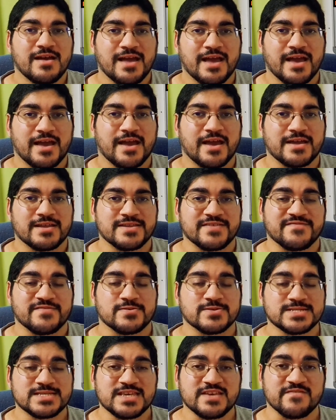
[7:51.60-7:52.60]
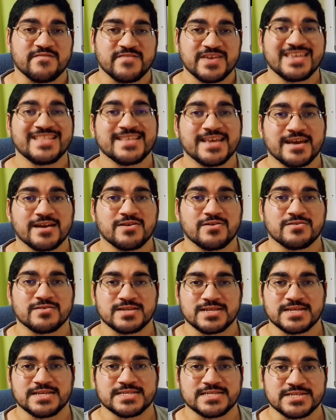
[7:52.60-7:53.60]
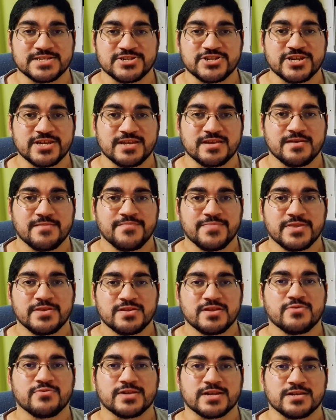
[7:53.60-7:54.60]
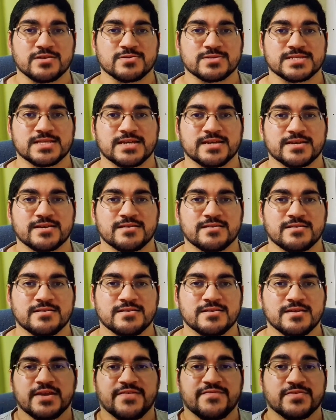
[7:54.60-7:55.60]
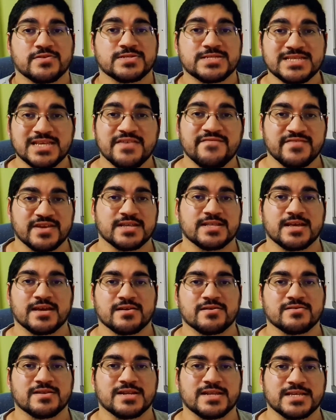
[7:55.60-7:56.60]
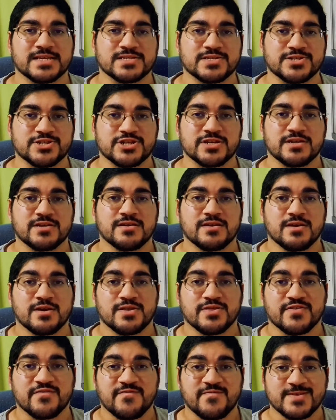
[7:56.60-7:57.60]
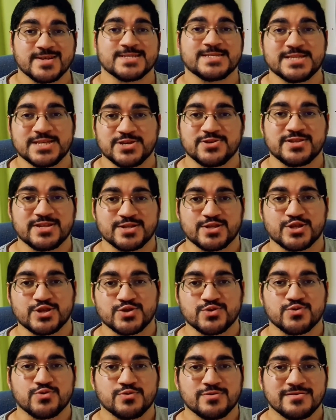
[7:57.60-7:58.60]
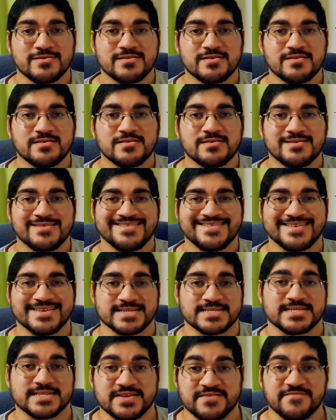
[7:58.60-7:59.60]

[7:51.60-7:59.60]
And if you see a VTach on an ECG, you know what it looks like. Right? If you see VTach on an ECG, the first thing you need to do is